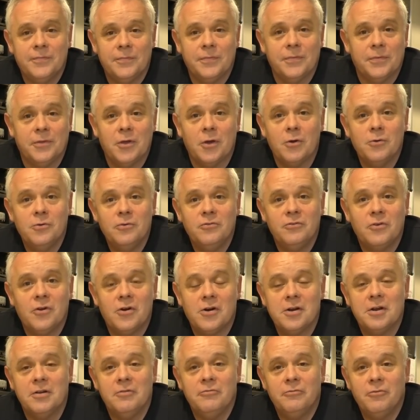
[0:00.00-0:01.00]
those
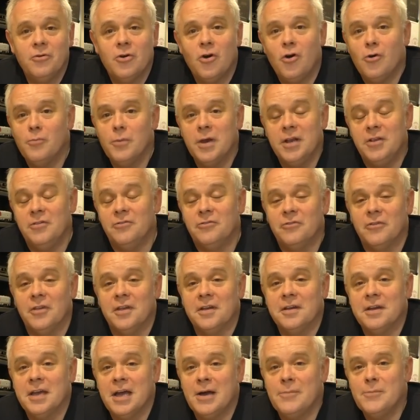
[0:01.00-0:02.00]
kind of comments
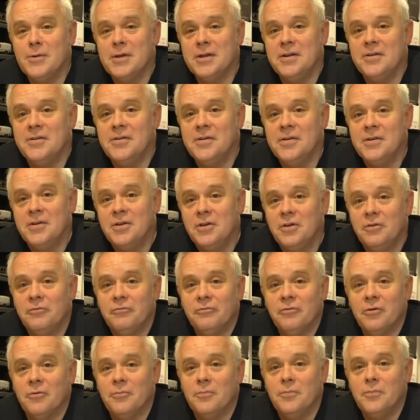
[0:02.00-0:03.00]
that come in
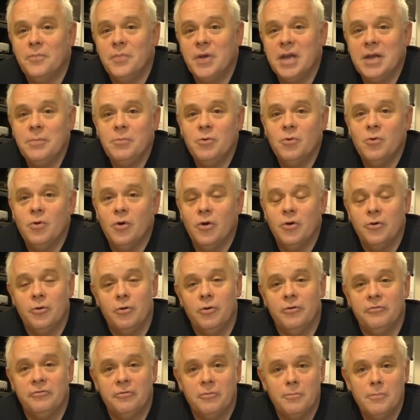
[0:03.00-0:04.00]
from people
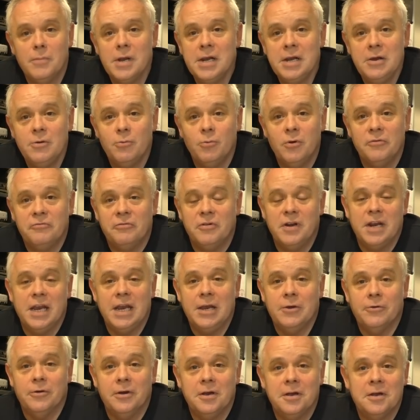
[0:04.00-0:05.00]
who are familiar with an
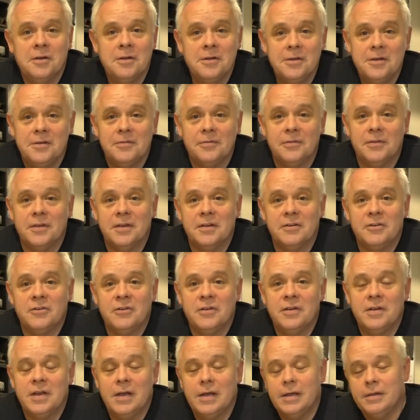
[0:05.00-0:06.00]
area that
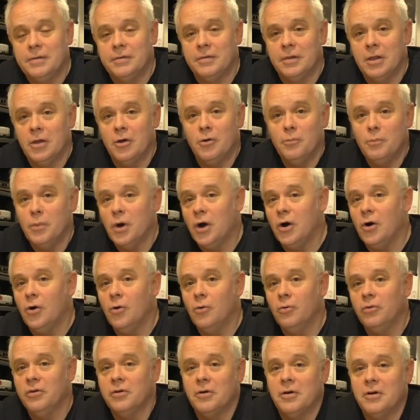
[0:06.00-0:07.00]
lo and
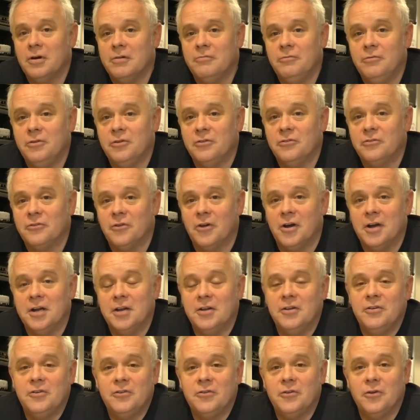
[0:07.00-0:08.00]
behold, I've
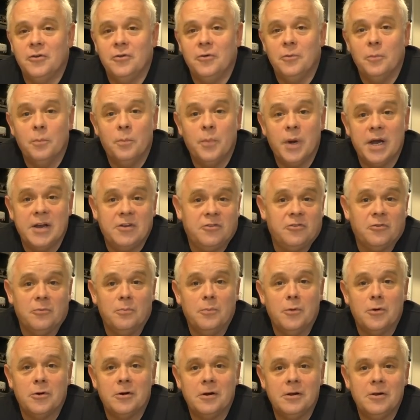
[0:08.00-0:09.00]
decided to base a
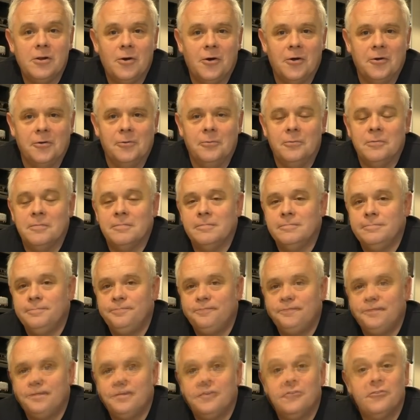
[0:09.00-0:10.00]
model on.
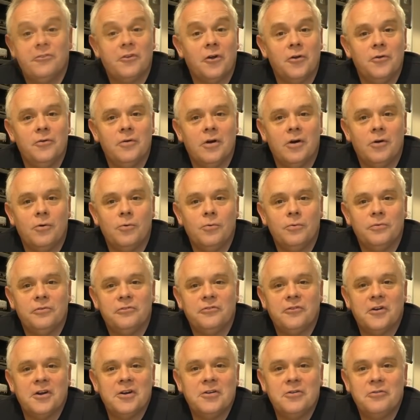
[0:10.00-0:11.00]
So I'll
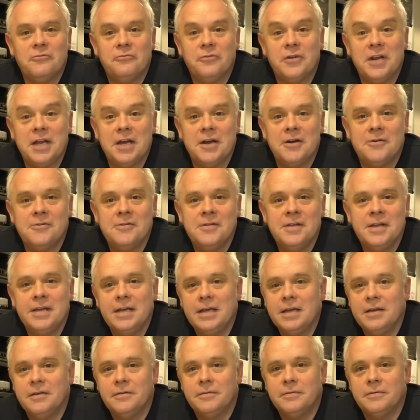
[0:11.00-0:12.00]
sign off for now.
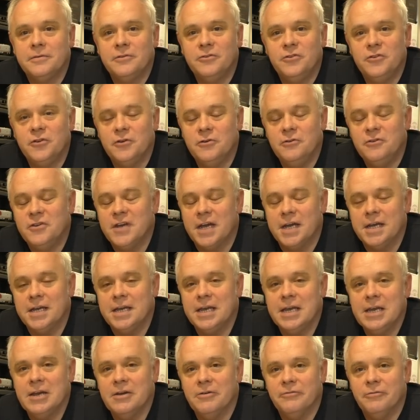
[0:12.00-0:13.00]
Do take
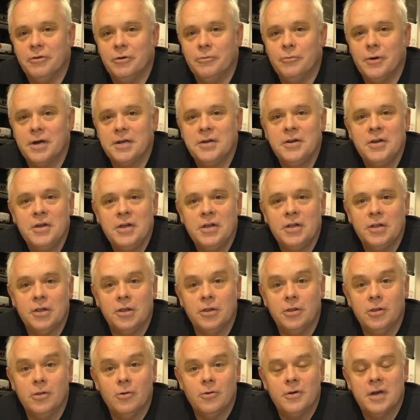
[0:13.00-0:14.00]
care, everyone.
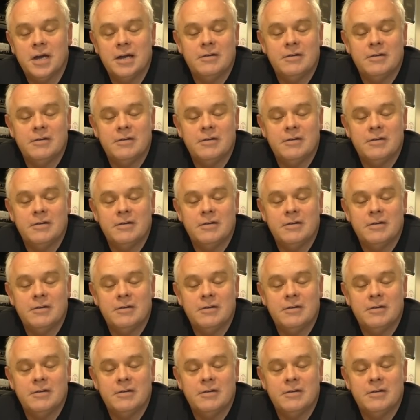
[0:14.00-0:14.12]
Look